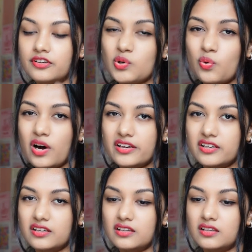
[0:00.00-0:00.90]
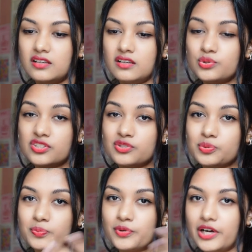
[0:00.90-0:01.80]
quiet, who's into
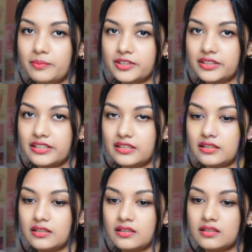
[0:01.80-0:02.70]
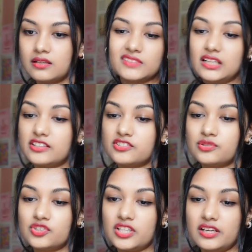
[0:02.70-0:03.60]
primal kink, likes to
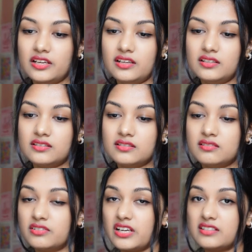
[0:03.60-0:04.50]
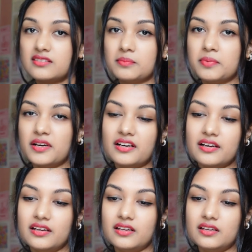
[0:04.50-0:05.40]
chase, rides the
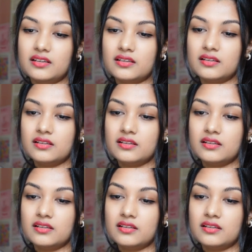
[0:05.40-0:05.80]
bike.